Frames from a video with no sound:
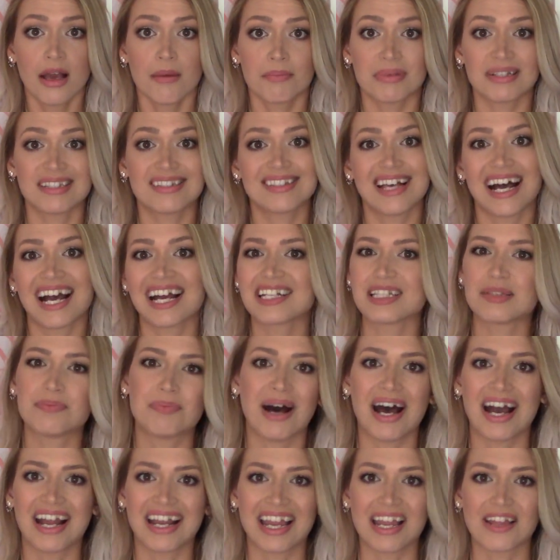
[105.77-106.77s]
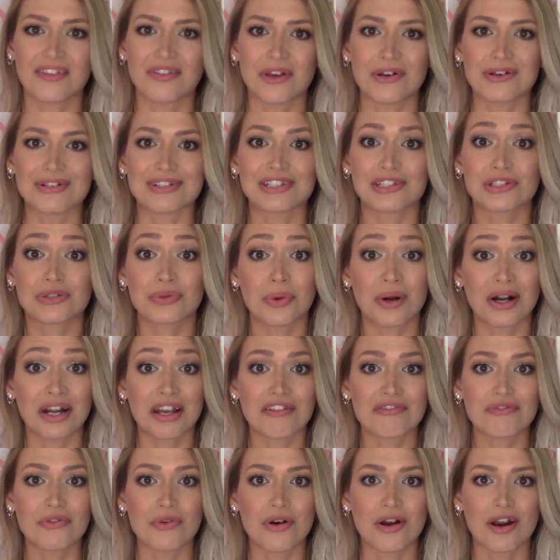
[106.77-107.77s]
besides buying those
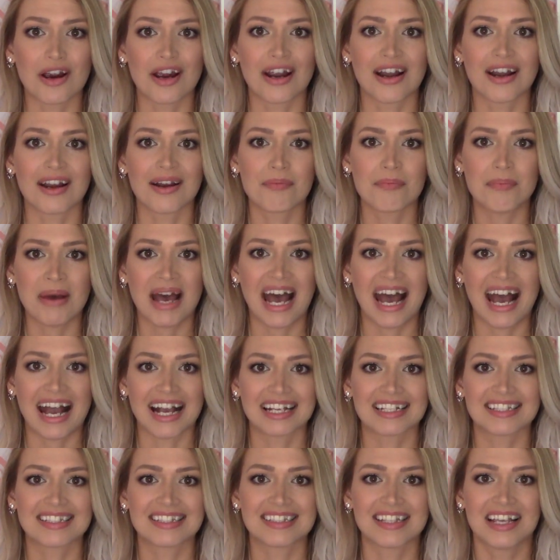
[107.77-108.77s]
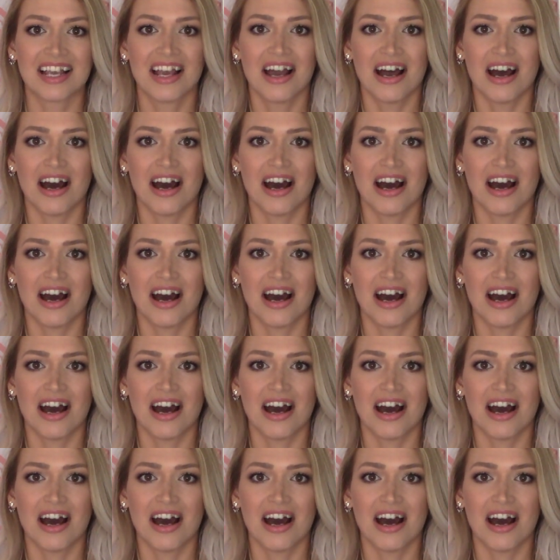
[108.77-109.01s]
24 packs